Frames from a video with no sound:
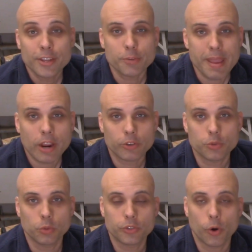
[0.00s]
To make our
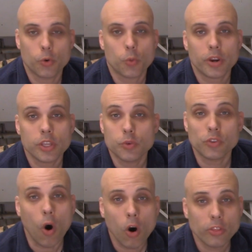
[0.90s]
tool tote, we're going to use
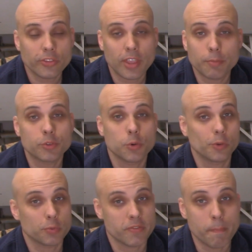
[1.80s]
all the same
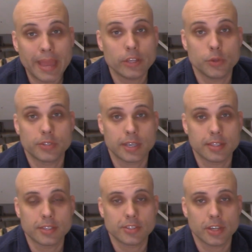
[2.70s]
tools we've been using
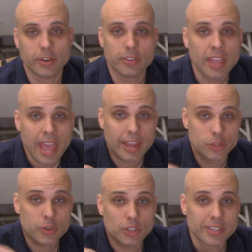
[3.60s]
in this series, and
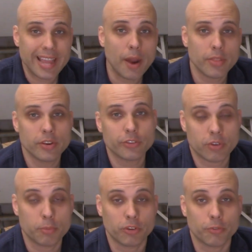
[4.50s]
you can look down in the
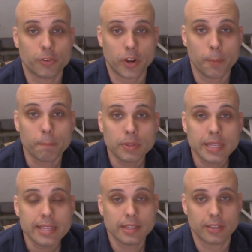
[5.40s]
description for a
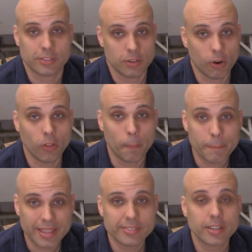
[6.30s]
complete list of all the
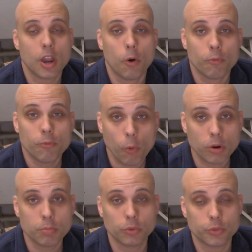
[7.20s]
basic,
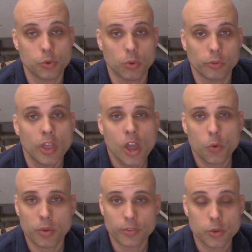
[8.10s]
affordable tools
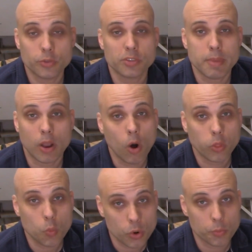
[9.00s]
we've used to make all
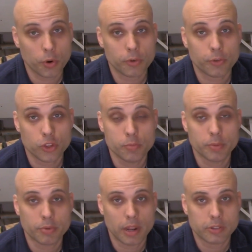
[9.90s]
the woodwork for
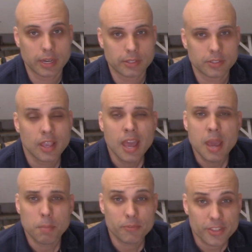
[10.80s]
human projects. But for